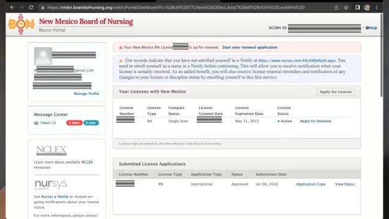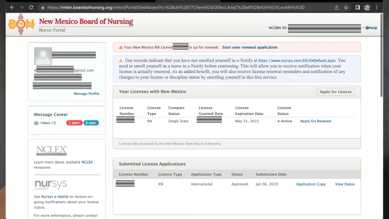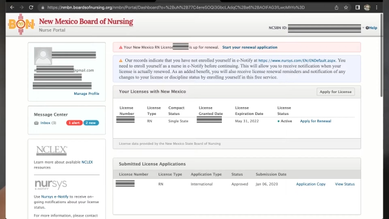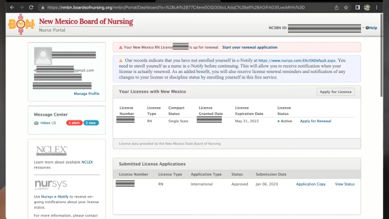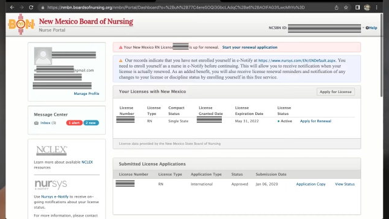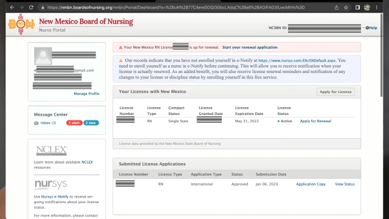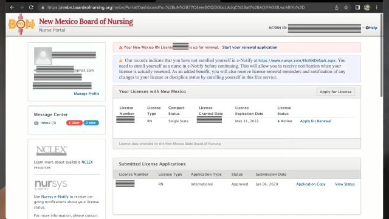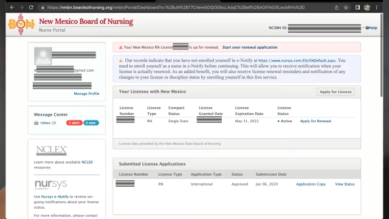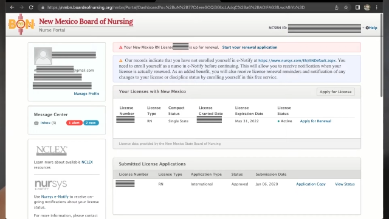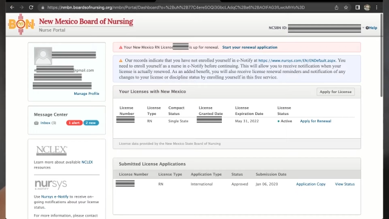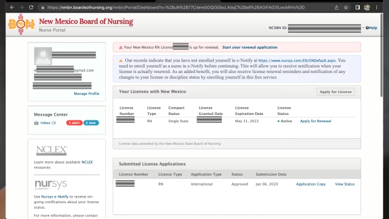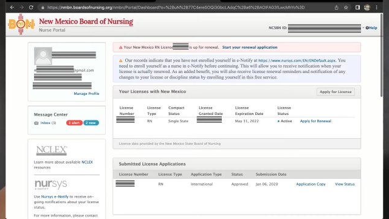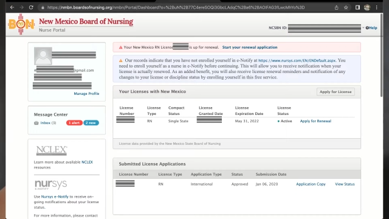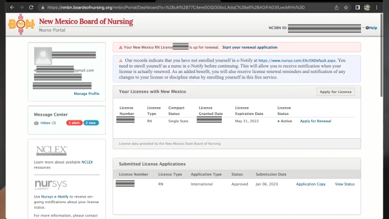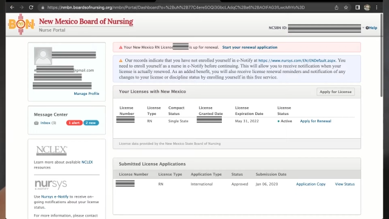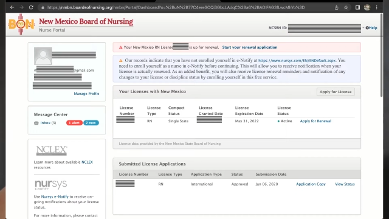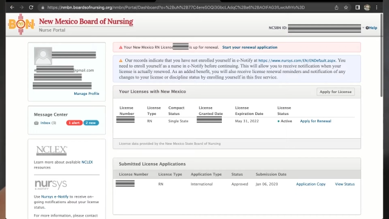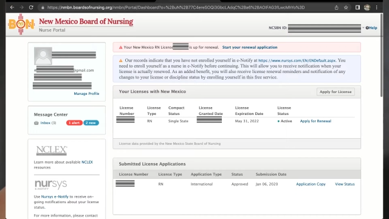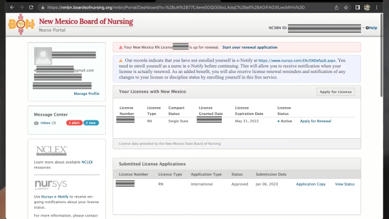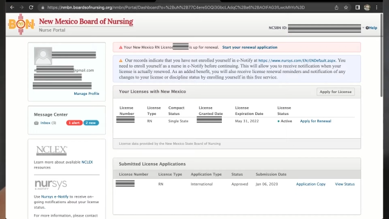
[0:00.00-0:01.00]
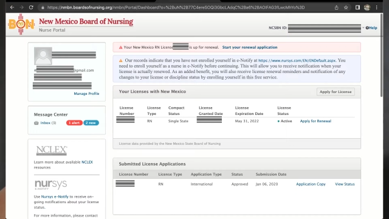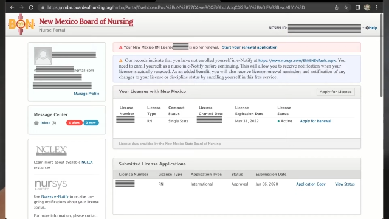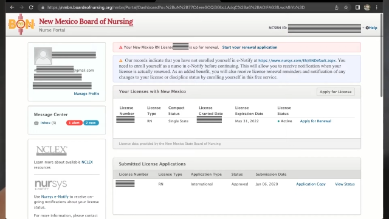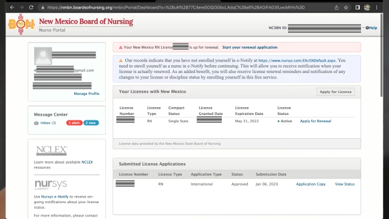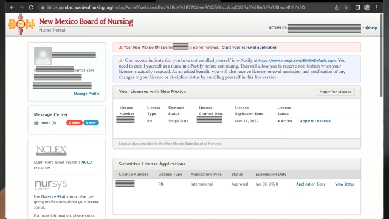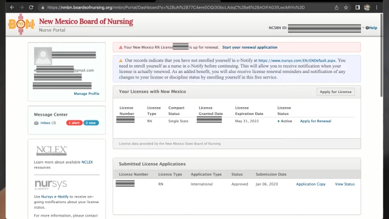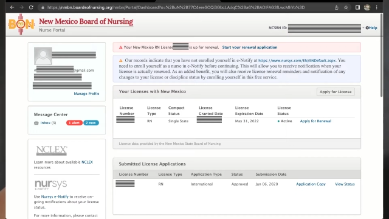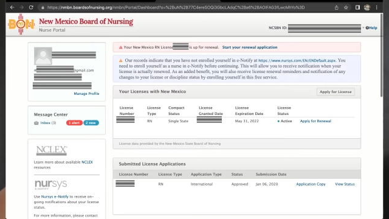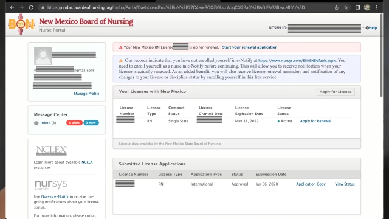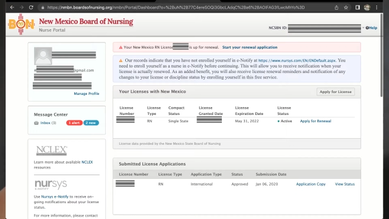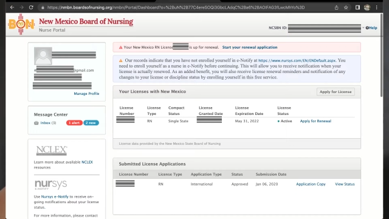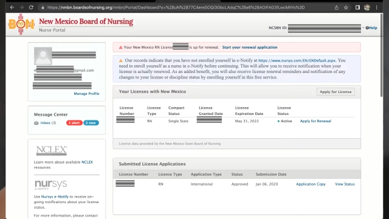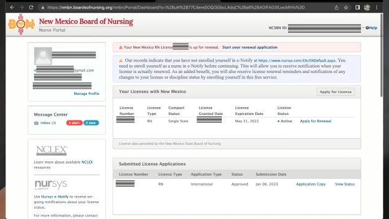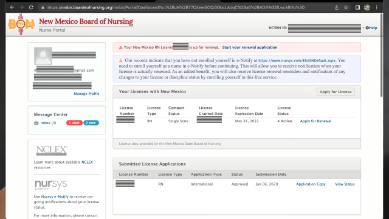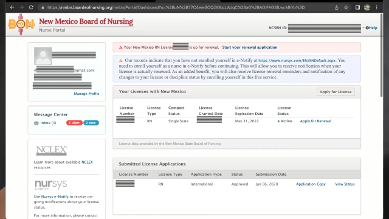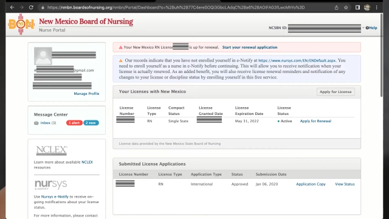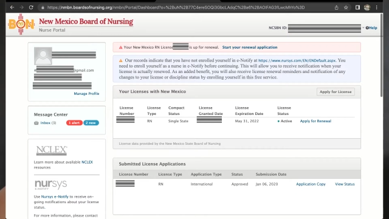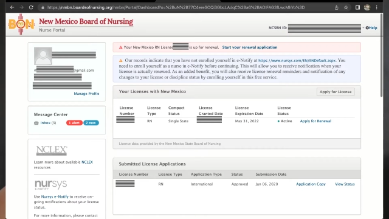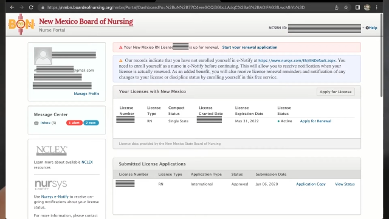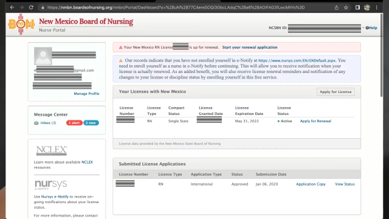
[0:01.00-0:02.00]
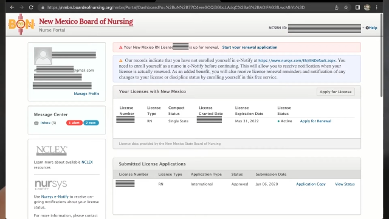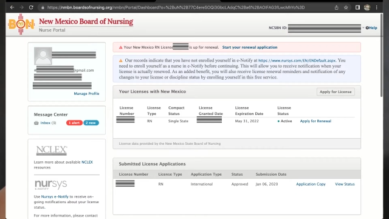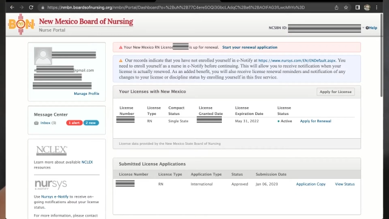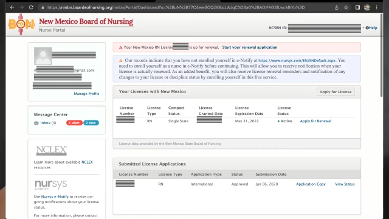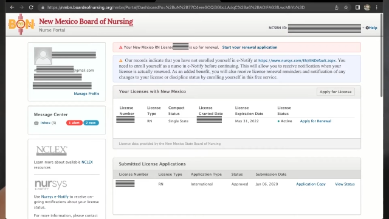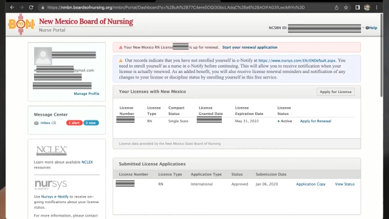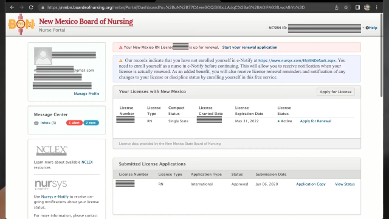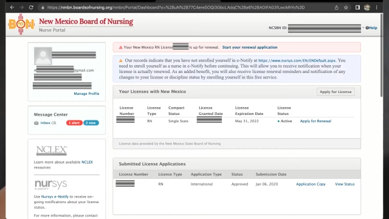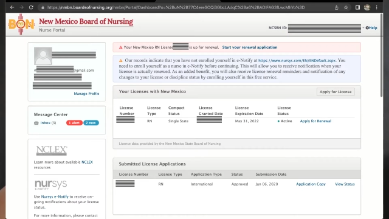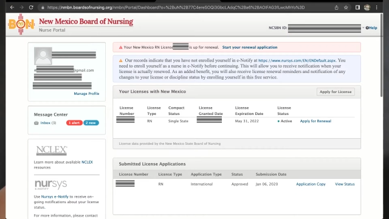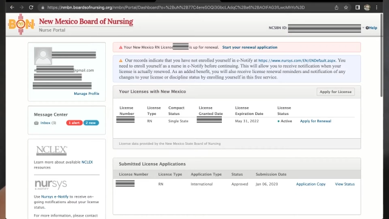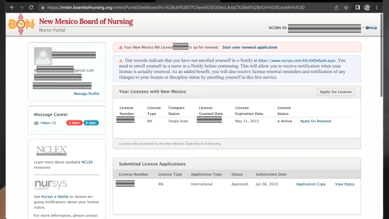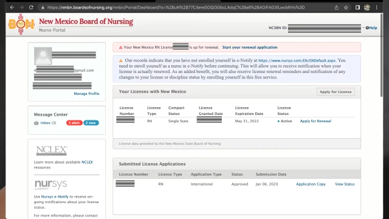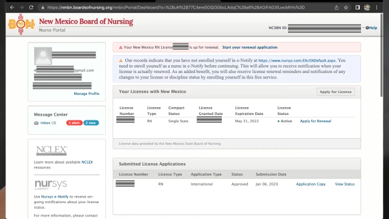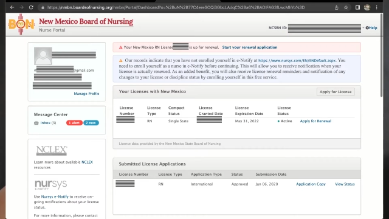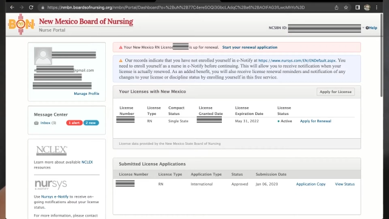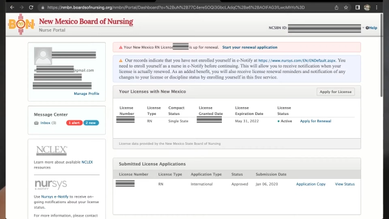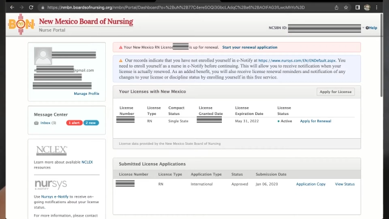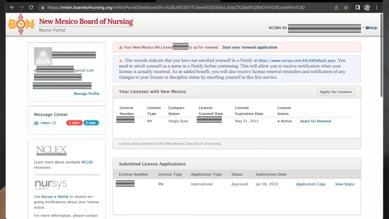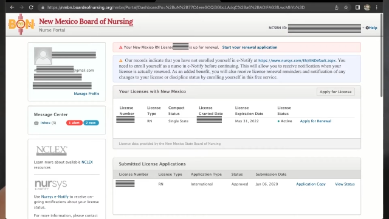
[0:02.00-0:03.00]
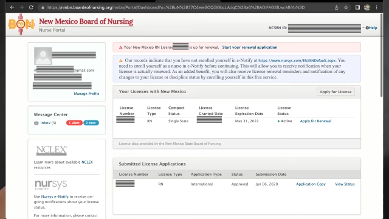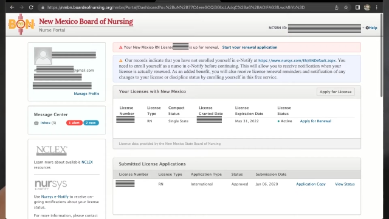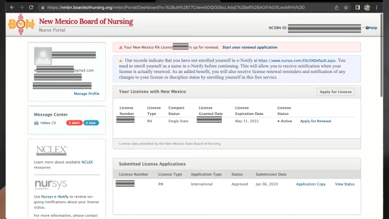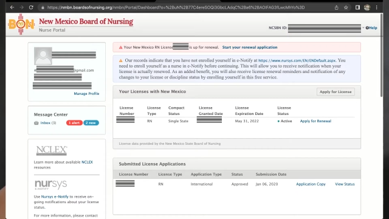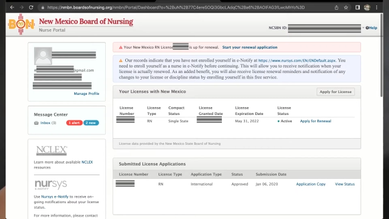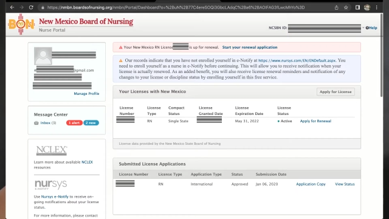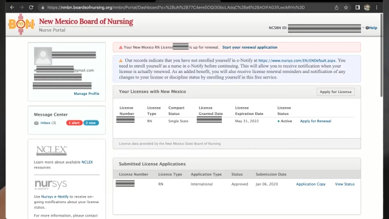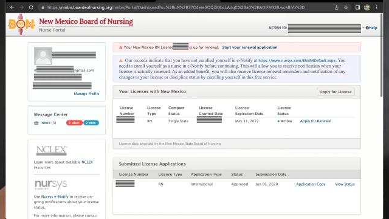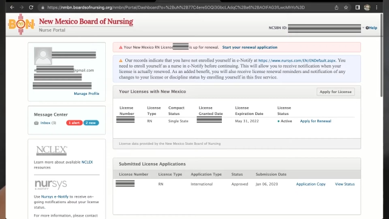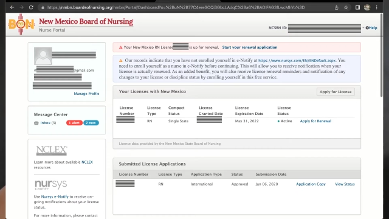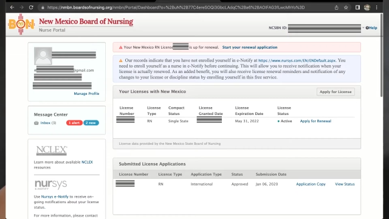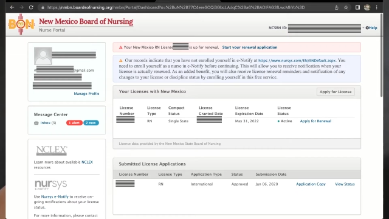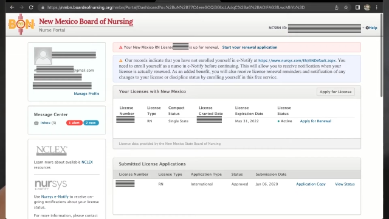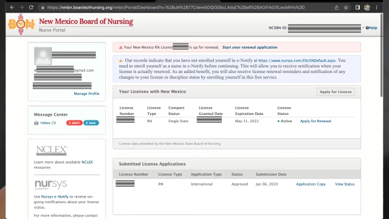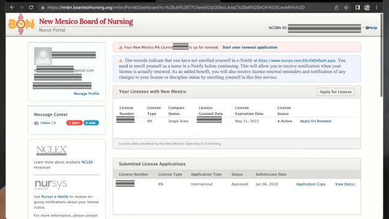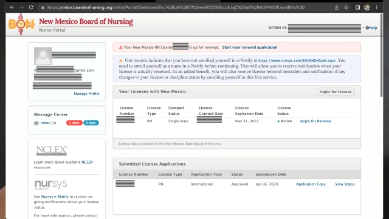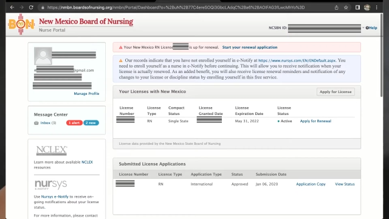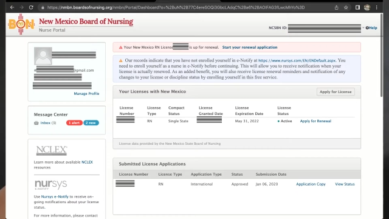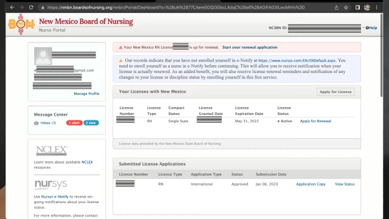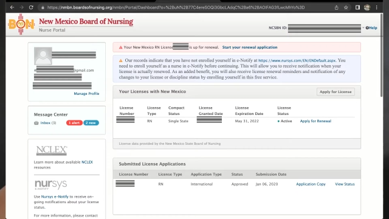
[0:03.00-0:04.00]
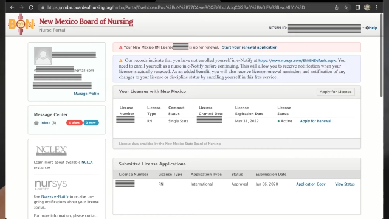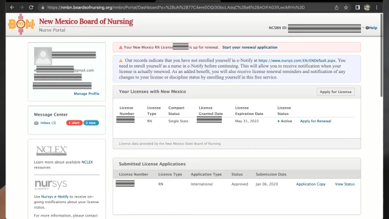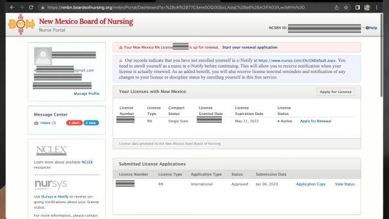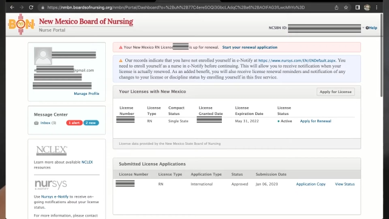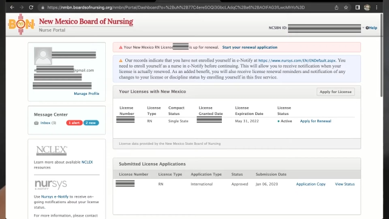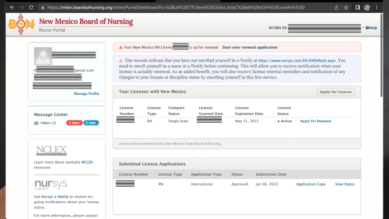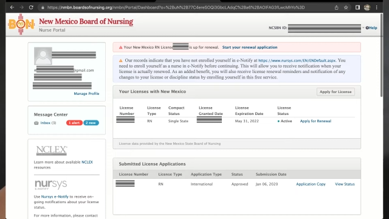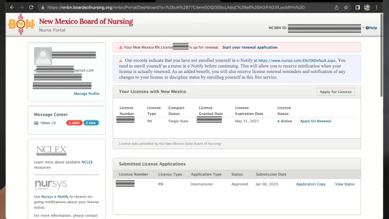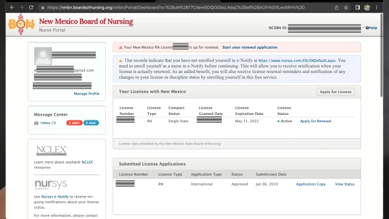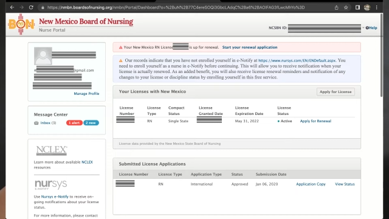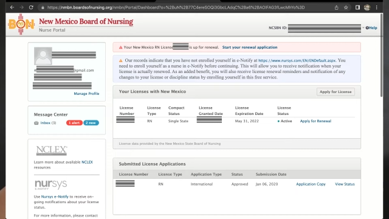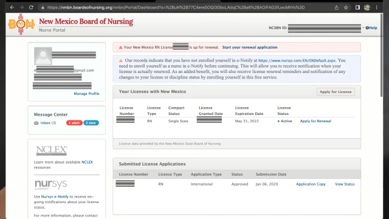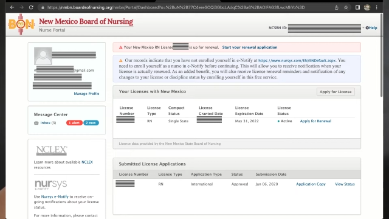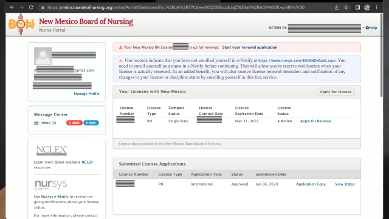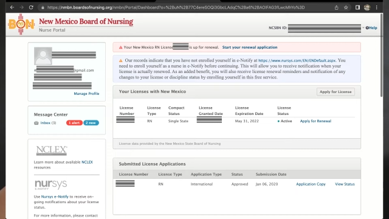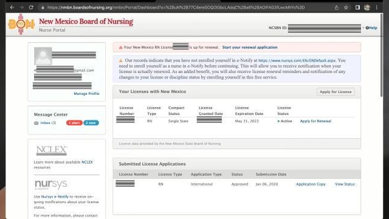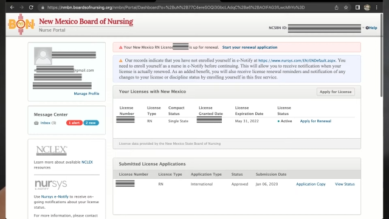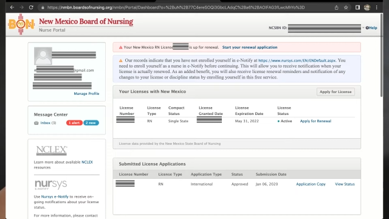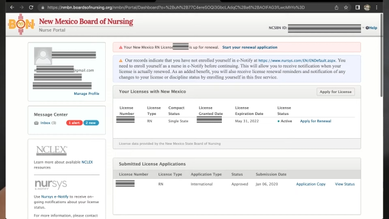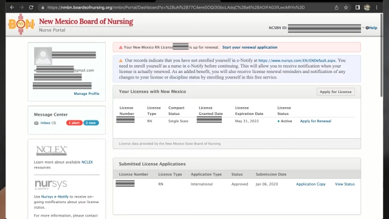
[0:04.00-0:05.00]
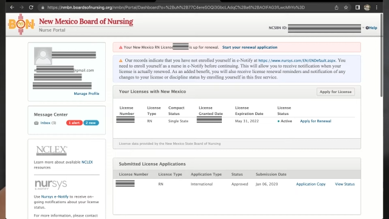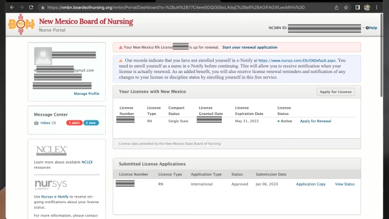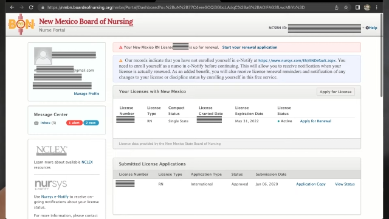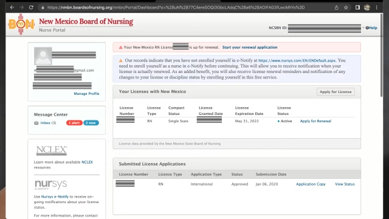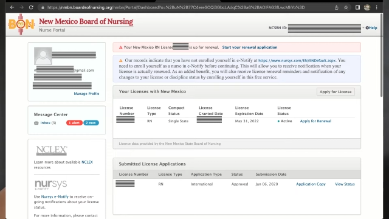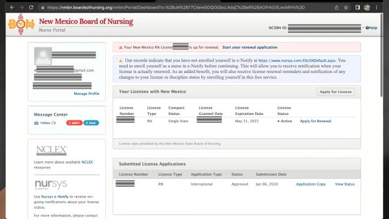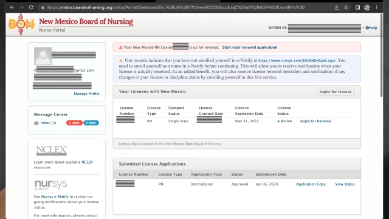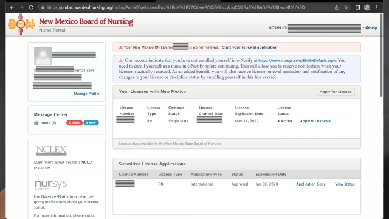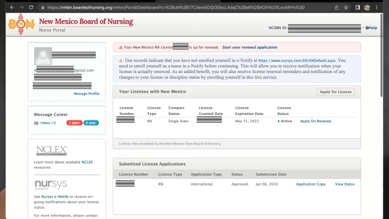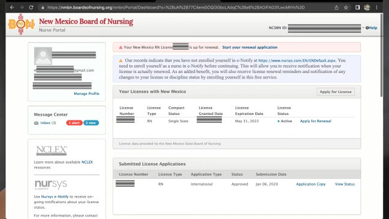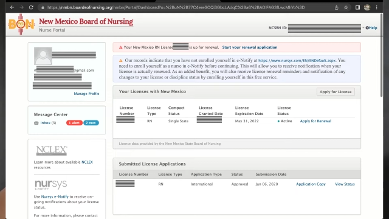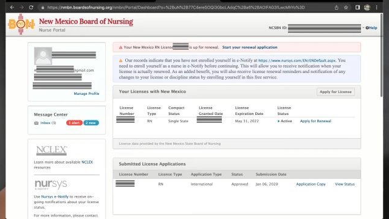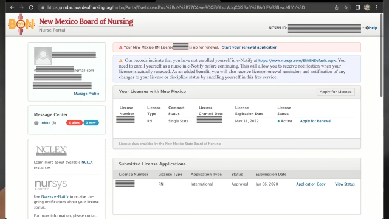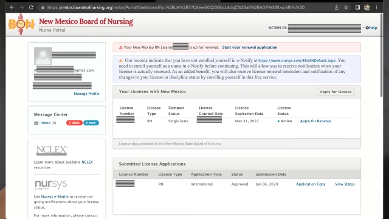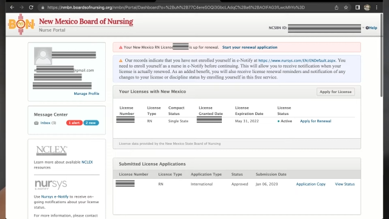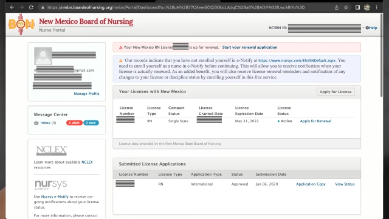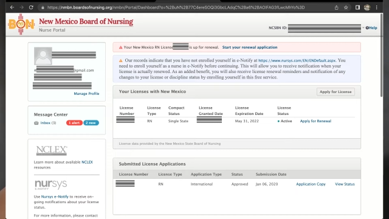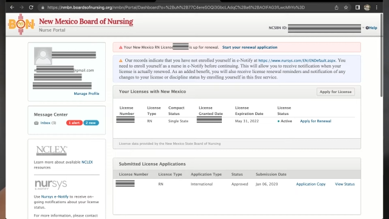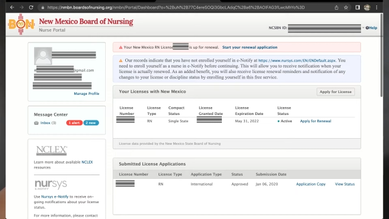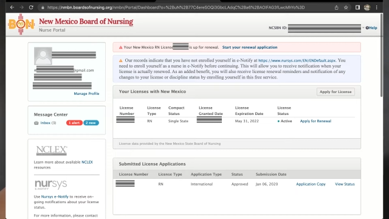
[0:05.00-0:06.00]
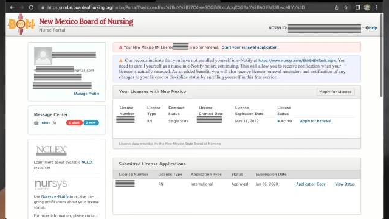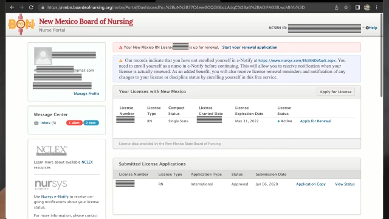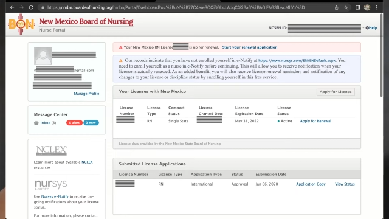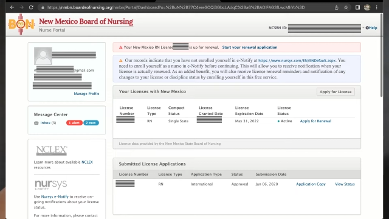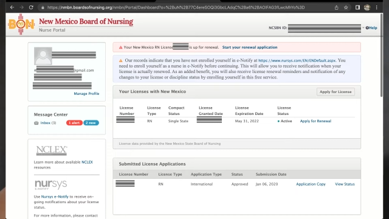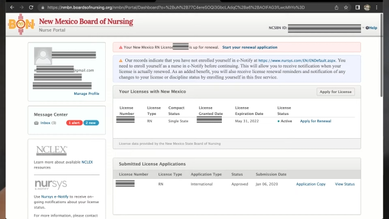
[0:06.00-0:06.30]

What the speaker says: (no speaker visible)